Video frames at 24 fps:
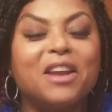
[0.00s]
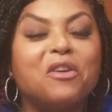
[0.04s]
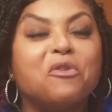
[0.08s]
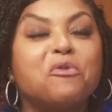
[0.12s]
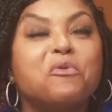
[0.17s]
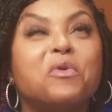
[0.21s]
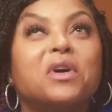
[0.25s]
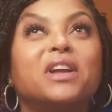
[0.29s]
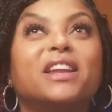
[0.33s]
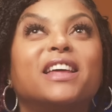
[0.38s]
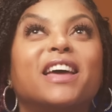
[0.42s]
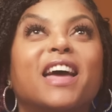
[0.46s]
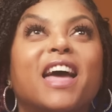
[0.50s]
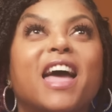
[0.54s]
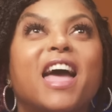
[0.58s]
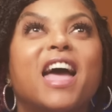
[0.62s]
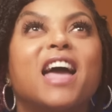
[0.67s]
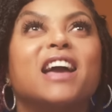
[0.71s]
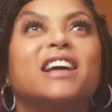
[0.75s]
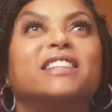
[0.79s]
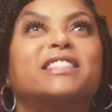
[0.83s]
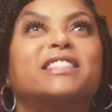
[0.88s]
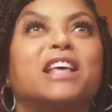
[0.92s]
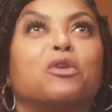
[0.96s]
I don't want to
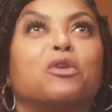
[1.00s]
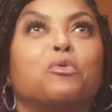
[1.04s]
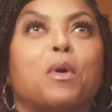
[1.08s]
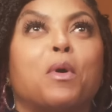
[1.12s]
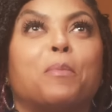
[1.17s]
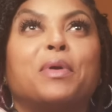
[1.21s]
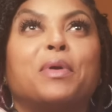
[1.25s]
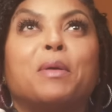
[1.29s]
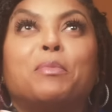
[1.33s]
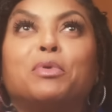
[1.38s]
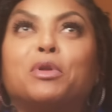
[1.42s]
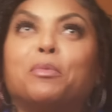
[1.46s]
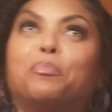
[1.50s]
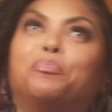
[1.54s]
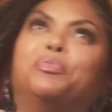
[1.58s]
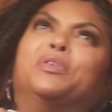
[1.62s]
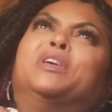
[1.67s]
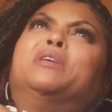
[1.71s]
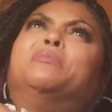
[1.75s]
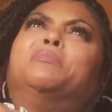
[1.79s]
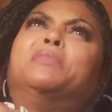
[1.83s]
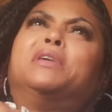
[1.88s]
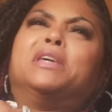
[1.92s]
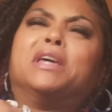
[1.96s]
because I don't want people to
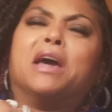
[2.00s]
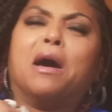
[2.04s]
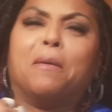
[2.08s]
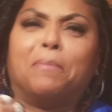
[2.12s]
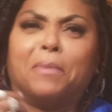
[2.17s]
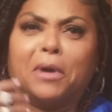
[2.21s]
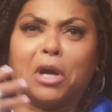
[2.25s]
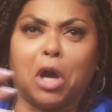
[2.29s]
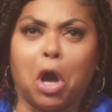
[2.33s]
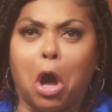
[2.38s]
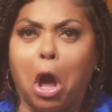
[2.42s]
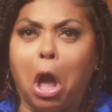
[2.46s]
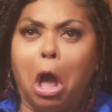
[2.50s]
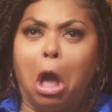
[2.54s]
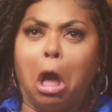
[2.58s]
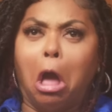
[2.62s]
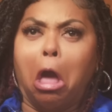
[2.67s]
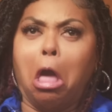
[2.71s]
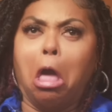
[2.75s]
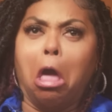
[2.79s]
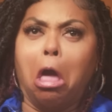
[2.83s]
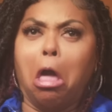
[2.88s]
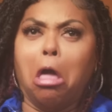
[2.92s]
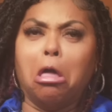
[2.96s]
beat me up and go,
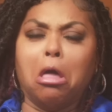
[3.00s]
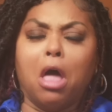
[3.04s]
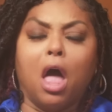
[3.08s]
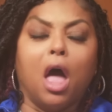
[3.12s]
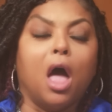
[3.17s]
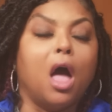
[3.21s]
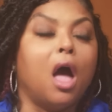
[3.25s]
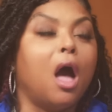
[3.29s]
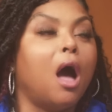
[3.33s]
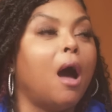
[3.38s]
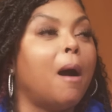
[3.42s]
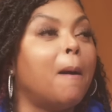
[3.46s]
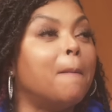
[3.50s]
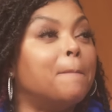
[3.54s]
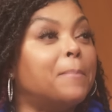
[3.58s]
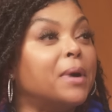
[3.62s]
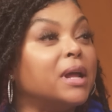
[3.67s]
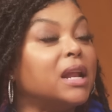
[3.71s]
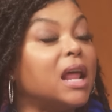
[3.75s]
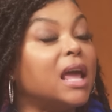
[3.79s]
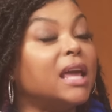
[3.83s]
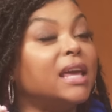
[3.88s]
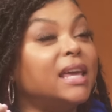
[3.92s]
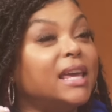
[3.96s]
Ugh!
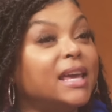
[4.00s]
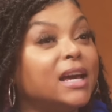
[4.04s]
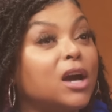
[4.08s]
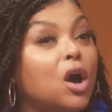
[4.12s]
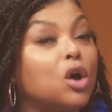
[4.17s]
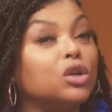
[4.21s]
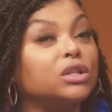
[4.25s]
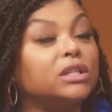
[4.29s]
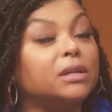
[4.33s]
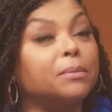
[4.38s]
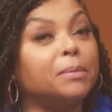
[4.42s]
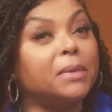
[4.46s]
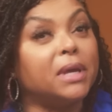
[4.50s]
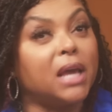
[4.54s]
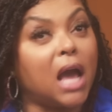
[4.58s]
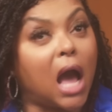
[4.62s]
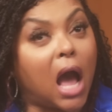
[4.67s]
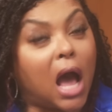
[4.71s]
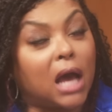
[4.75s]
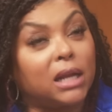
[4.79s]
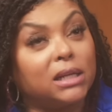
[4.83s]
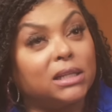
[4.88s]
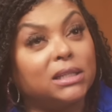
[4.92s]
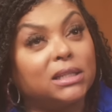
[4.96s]
but ego to me,
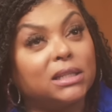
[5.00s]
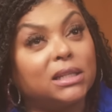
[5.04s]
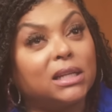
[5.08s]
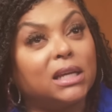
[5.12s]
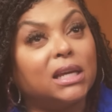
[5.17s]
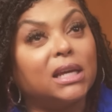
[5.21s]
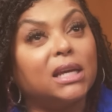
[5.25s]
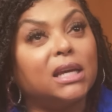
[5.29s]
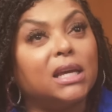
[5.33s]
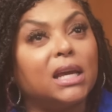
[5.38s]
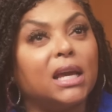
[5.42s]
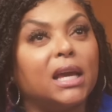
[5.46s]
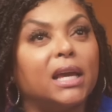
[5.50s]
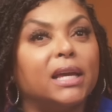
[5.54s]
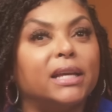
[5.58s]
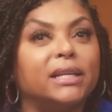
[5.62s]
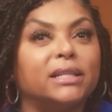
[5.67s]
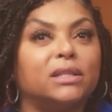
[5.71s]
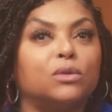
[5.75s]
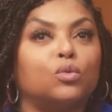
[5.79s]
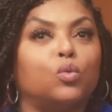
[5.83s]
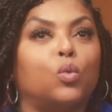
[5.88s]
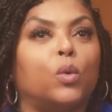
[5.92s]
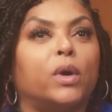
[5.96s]
honestly,
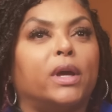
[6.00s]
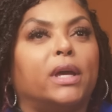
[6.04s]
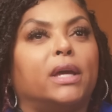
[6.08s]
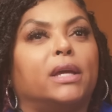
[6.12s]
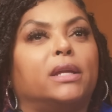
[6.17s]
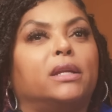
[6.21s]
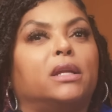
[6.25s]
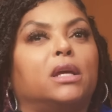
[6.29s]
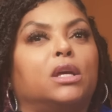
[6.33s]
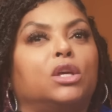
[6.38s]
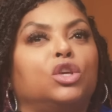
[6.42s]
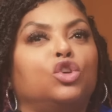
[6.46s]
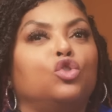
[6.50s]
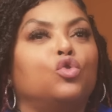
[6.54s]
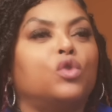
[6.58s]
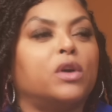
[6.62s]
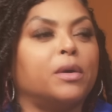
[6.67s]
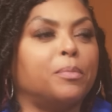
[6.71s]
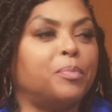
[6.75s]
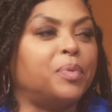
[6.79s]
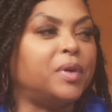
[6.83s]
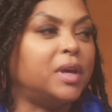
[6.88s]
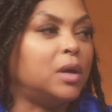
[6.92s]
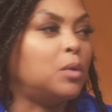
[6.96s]
is when you
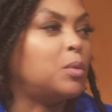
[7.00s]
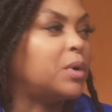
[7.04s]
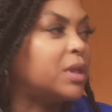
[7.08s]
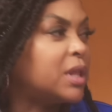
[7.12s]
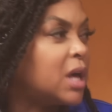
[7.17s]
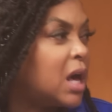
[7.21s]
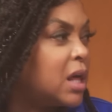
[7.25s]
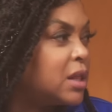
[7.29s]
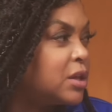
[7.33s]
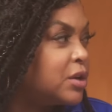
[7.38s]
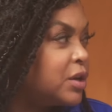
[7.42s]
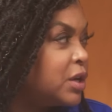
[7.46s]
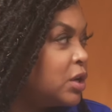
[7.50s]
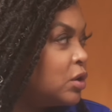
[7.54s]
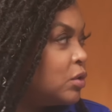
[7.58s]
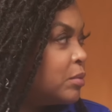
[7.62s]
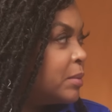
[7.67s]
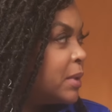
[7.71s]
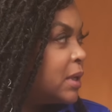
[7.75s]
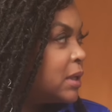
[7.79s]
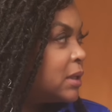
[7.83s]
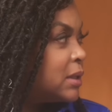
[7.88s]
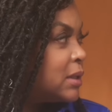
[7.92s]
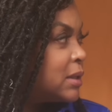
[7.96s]
compete with other
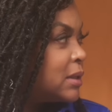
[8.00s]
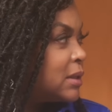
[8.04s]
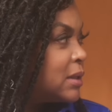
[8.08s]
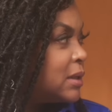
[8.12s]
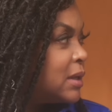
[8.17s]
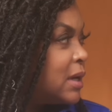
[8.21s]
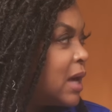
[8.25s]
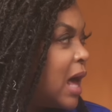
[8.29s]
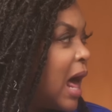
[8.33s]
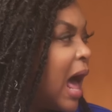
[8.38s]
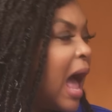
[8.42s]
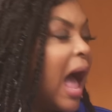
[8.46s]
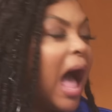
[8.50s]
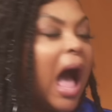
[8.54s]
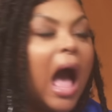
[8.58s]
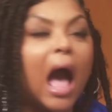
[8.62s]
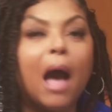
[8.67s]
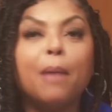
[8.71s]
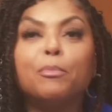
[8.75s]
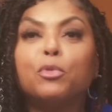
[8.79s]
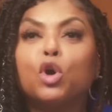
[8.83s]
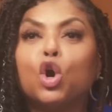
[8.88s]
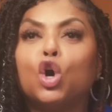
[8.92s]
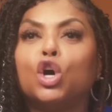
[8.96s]
humans.
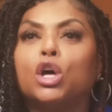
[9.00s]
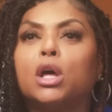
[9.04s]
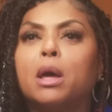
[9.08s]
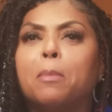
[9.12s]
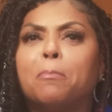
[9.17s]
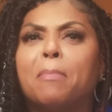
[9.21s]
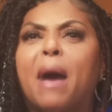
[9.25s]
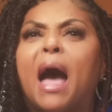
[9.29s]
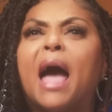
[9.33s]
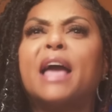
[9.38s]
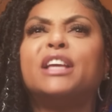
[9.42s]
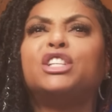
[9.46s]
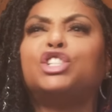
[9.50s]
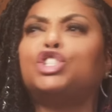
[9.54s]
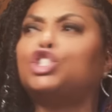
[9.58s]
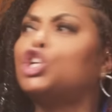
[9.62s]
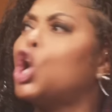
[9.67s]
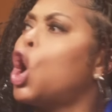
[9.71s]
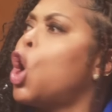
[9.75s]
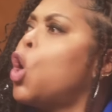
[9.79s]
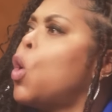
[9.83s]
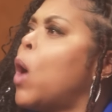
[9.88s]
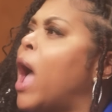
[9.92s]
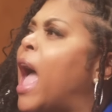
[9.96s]
I, am going, my
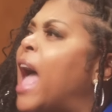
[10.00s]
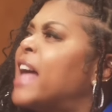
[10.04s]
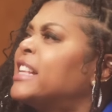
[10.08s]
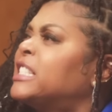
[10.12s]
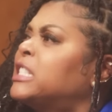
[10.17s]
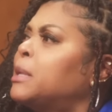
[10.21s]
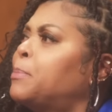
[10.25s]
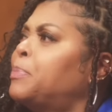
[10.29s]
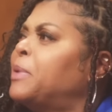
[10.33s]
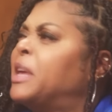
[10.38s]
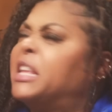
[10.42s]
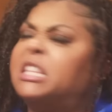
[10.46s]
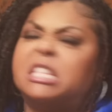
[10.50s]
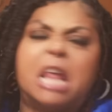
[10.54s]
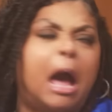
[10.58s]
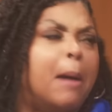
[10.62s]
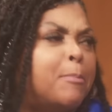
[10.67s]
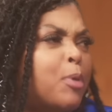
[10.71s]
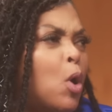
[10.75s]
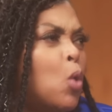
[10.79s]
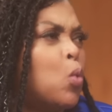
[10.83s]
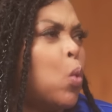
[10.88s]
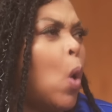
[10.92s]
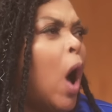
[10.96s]
show has to be
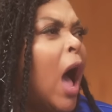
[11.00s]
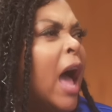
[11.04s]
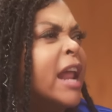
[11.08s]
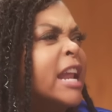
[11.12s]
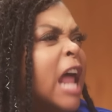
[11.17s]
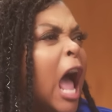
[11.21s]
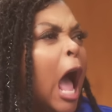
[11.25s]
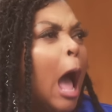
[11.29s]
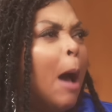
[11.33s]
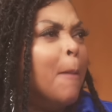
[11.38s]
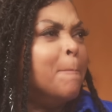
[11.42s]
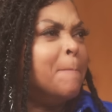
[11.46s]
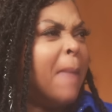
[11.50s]
number one.